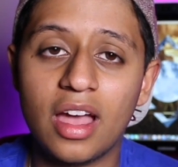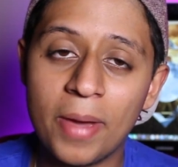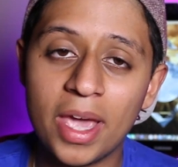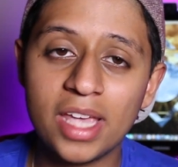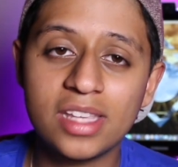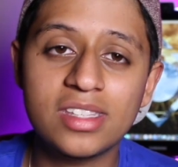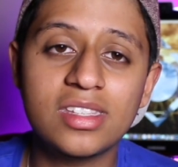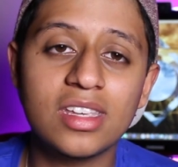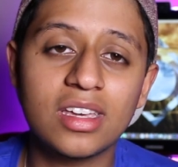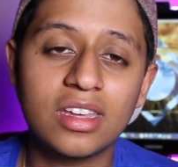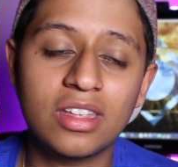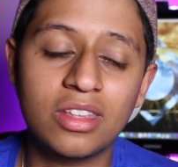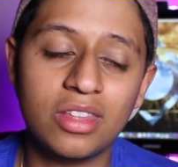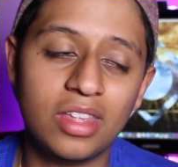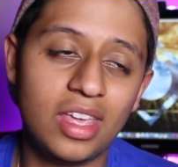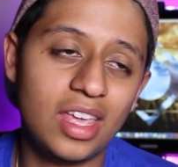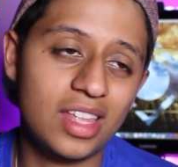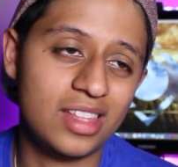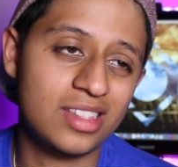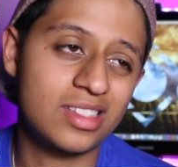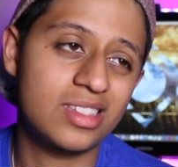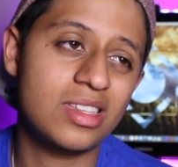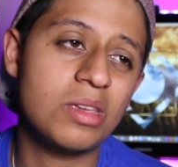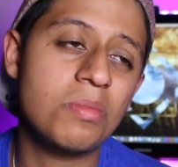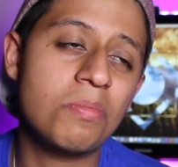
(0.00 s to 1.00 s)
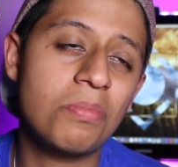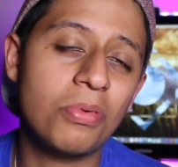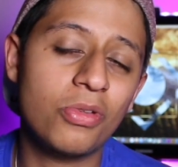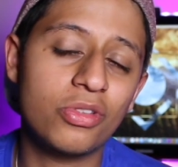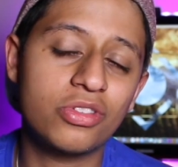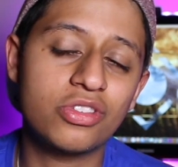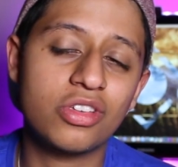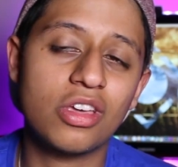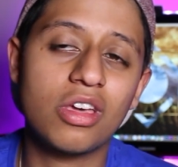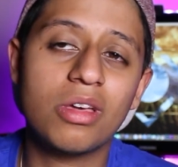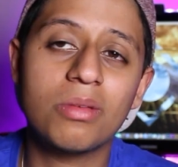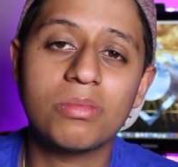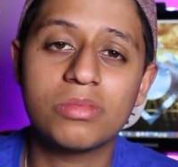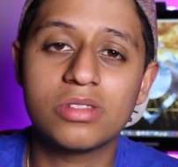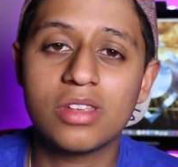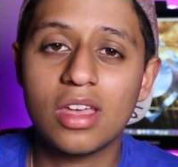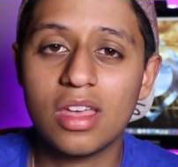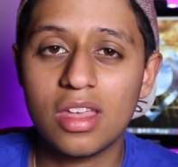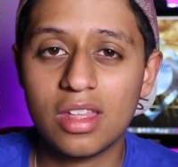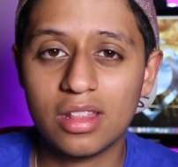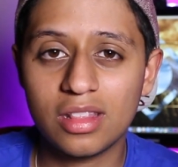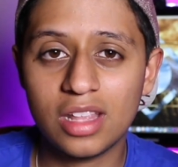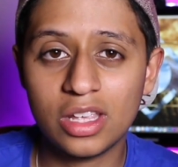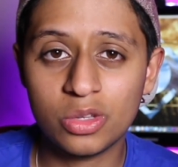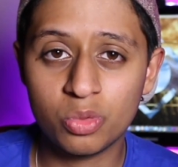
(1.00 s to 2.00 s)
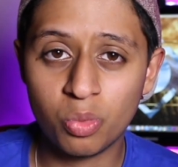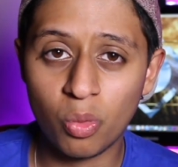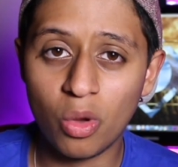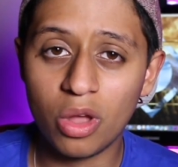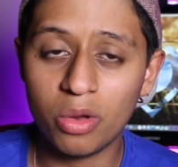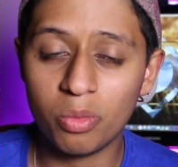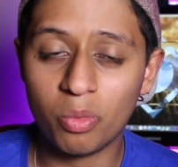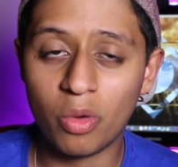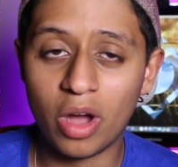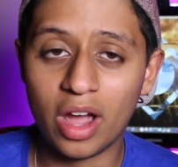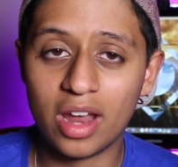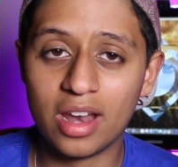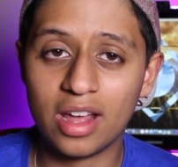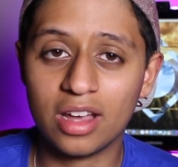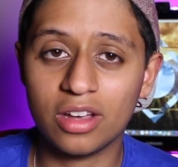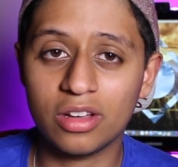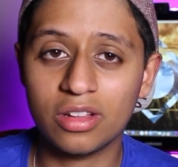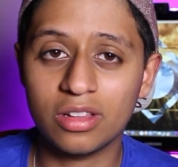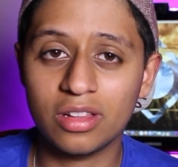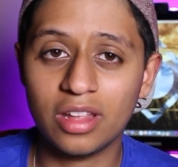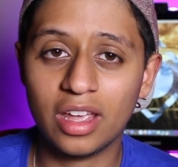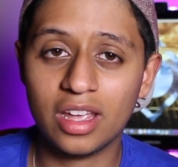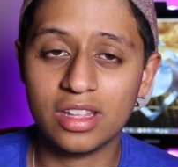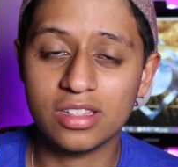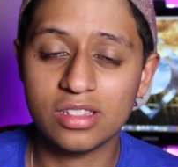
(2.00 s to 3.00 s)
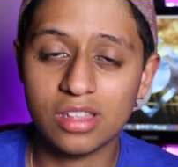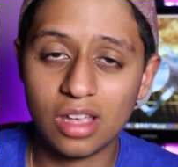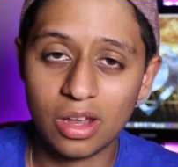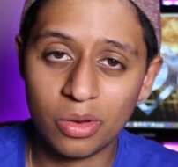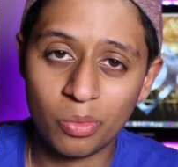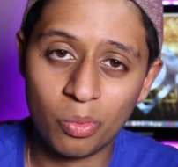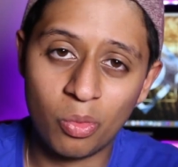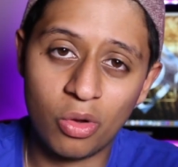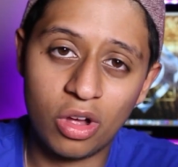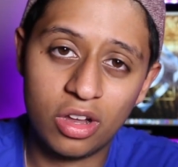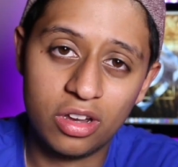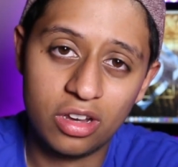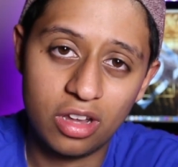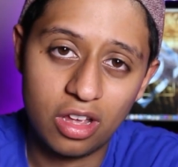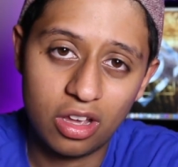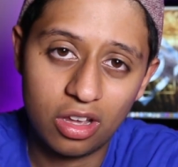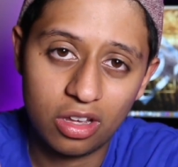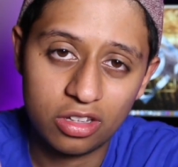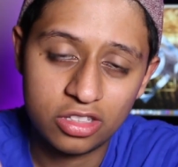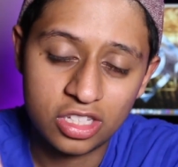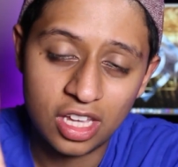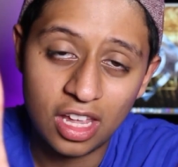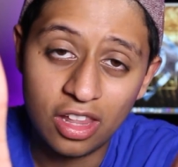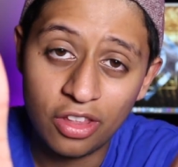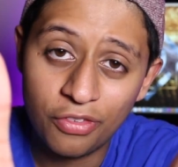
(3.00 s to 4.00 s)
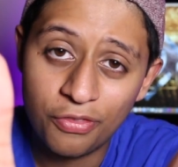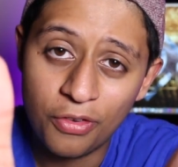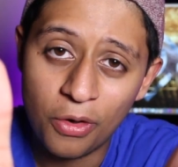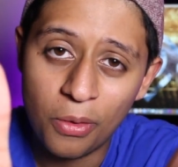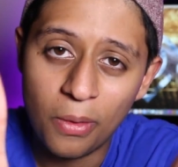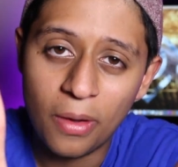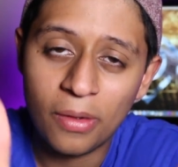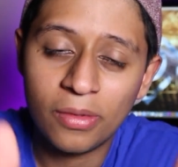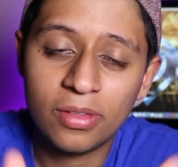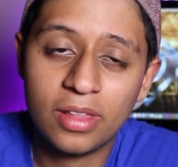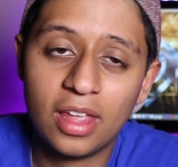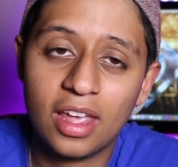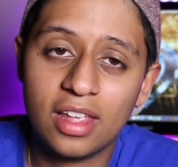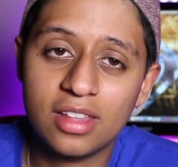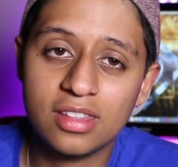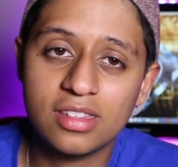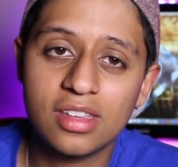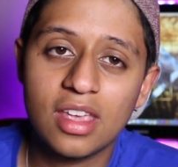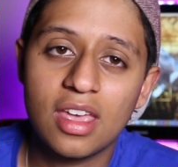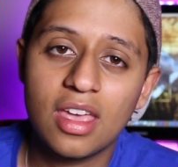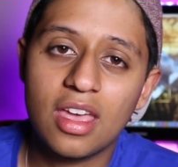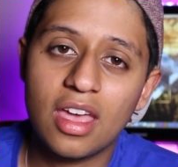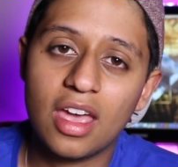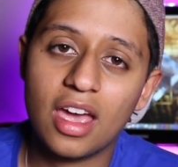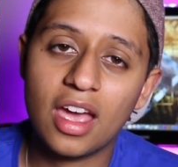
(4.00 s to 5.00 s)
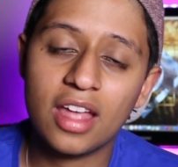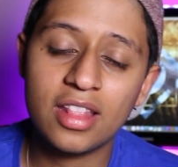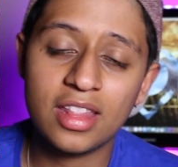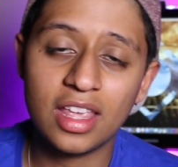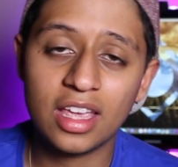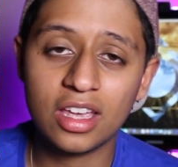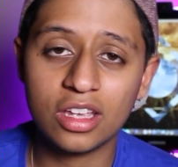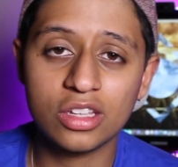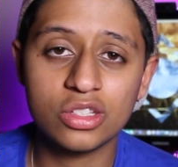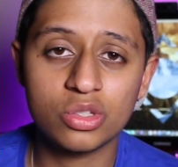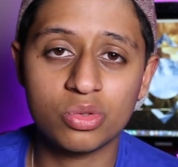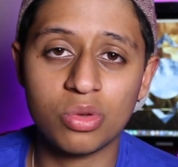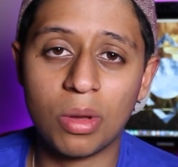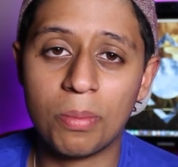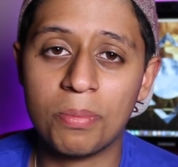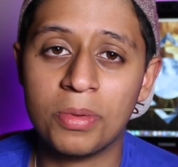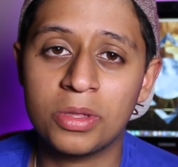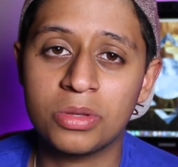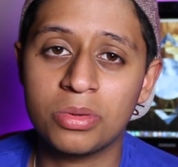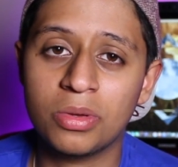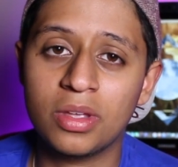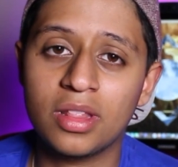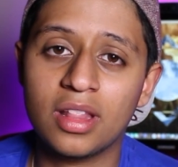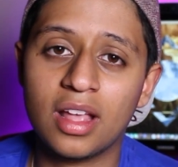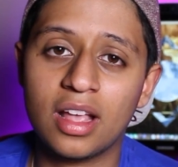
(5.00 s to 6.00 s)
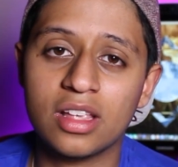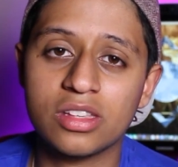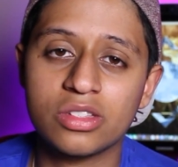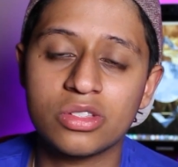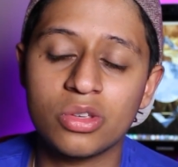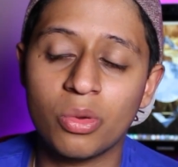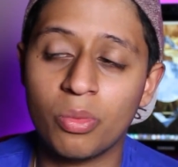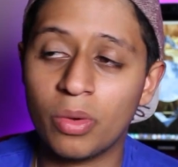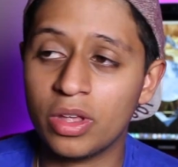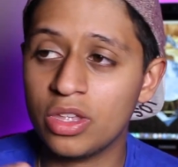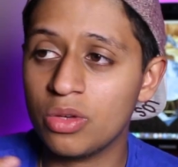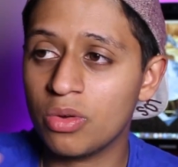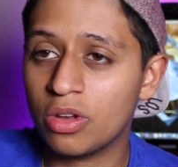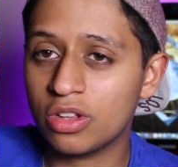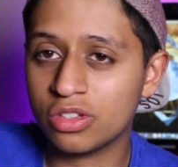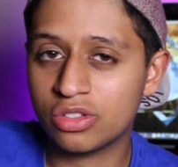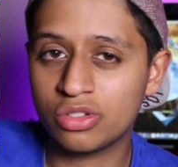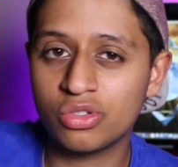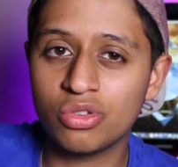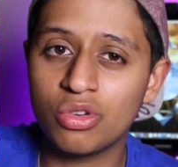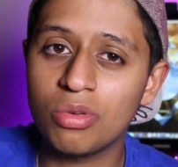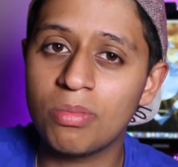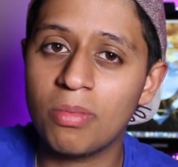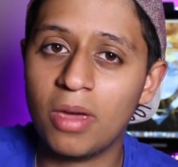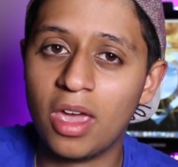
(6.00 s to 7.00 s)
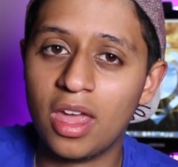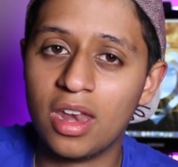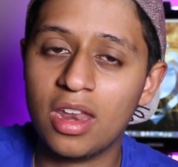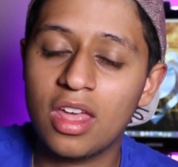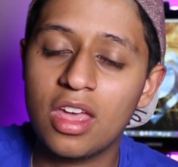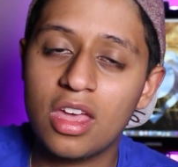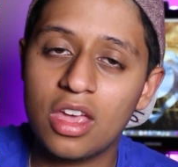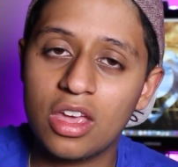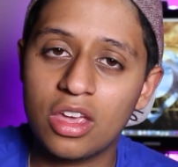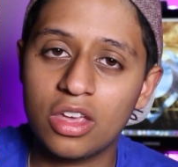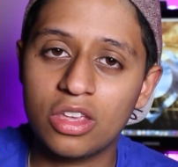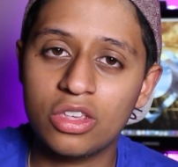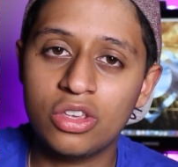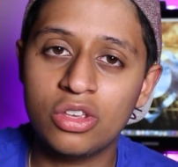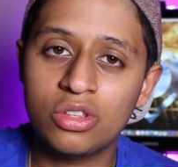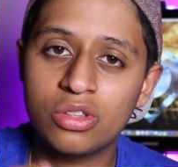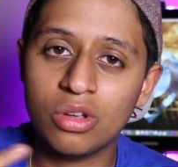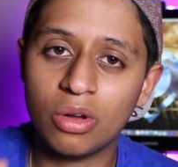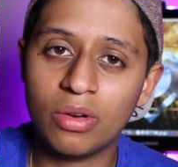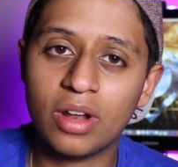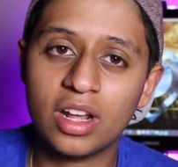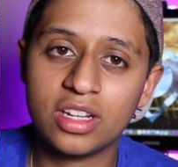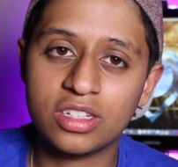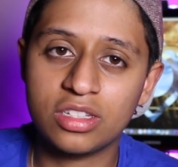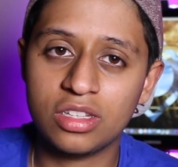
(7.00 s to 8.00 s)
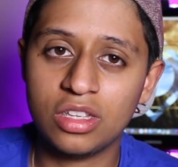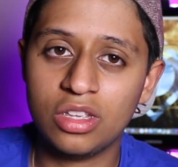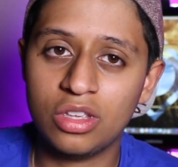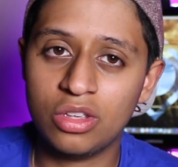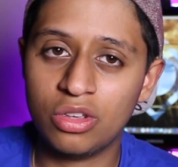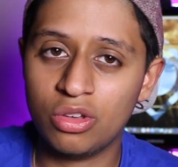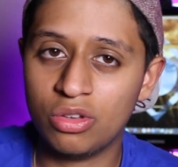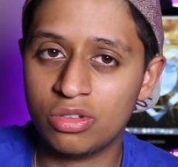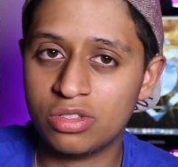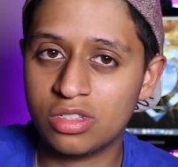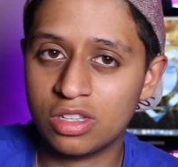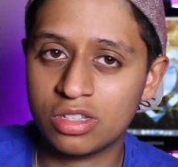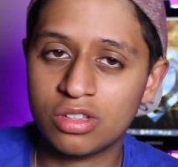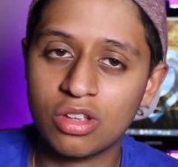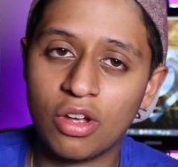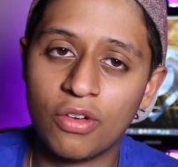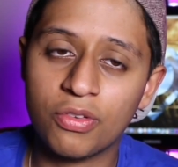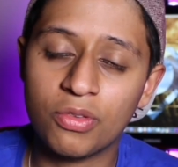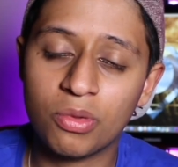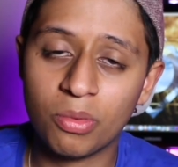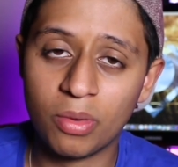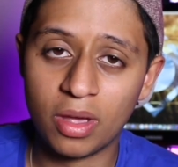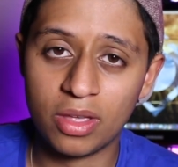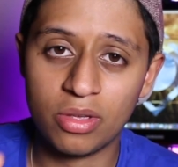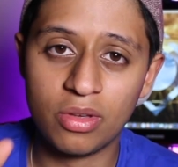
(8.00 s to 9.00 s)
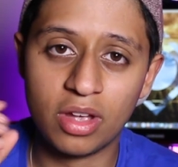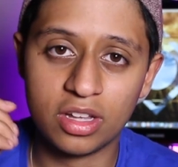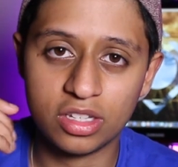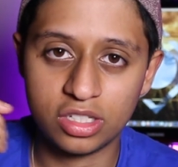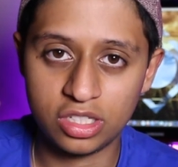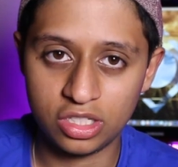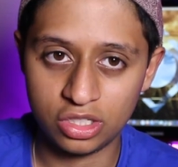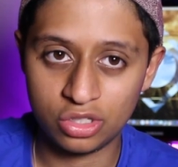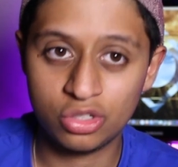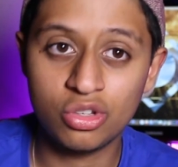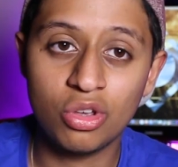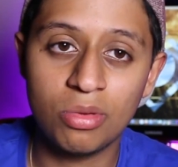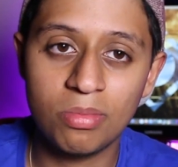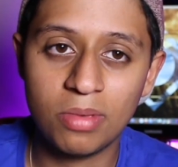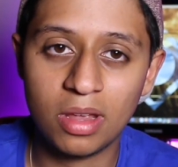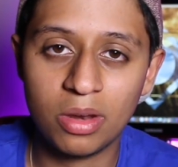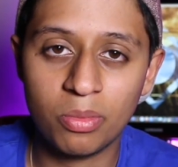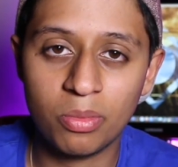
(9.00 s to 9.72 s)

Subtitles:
Basically, in simple terms, there's one wide angle lens and one telephoto lens, and they can swap between that. So when you want to zoom in, you don't actually use the software, you actually zoom